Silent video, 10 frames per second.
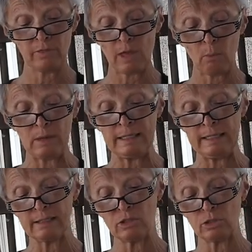that when
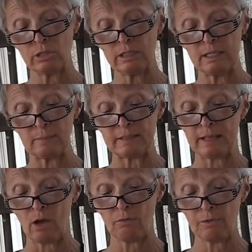he exerted
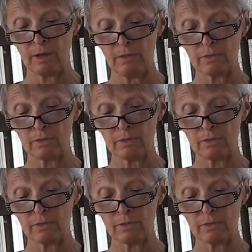himself,